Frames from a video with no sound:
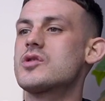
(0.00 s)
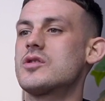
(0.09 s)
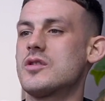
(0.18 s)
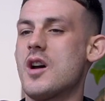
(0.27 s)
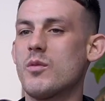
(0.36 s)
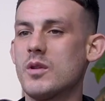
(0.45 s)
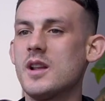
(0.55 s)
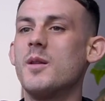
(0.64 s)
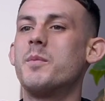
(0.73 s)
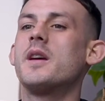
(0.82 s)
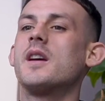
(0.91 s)
know a little
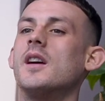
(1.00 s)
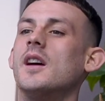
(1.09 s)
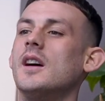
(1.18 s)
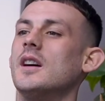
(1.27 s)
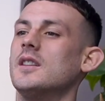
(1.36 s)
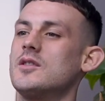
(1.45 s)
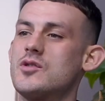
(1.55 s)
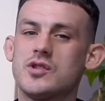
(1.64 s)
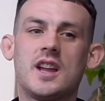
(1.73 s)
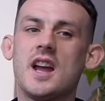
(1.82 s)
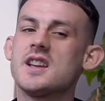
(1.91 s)
bit, just
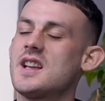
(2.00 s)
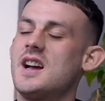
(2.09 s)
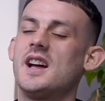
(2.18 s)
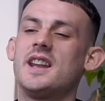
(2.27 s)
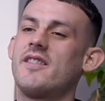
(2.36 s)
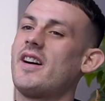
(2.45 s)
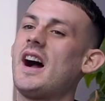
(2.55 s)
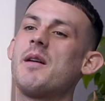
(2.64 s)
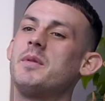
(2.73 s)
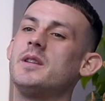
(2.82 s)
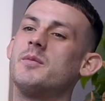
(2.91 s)
in case it never
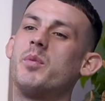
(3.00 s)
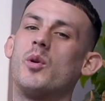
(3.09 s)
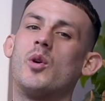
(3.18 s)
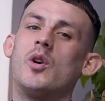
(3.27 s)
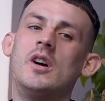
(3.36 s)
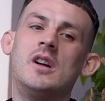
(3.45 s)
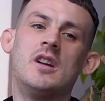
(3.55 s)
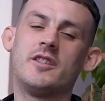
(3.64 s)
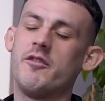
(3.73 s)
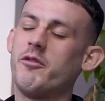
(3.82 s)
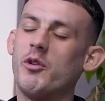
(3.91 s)
happened. But the
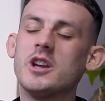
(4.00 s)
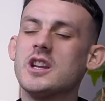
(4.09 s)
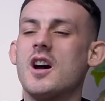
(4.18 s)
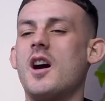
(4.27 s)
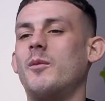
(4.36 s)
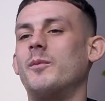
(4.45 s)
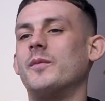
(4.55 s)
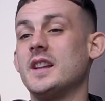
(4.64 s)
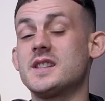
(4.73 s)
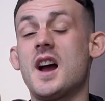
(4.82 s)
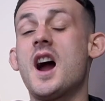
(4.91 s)
fight now,
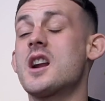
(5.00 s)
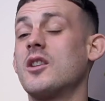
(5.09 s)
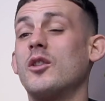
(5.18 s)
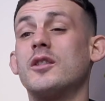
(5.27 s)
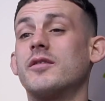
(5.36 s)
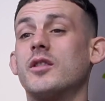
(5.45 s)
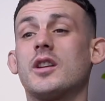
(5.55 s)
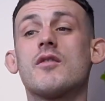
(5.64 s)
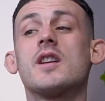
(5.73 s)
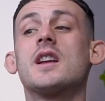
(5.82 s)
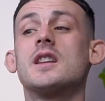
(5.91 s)
it's a hard life. Like, it
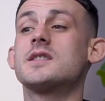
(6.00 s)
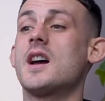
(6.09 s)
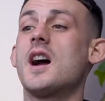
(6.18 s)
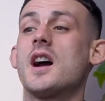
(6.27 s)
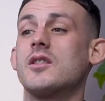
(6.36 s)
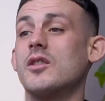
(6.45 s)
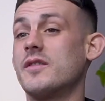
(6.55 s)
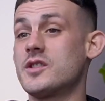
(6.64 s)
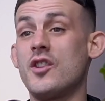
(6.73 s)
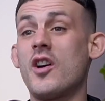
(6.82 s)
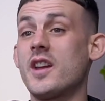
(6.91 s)
really is a hard life. It's
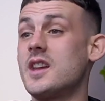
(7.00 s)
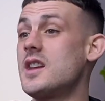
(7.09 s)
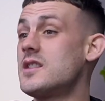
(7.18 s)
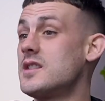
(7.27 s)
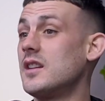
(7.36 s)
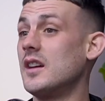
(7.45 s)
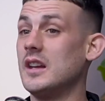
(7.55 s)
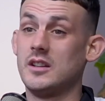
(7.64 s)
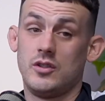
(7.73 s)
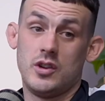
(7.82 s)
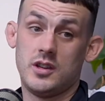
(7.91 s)
not easy.
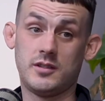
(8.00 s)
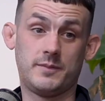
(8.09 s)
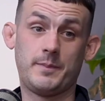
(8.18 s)
Like,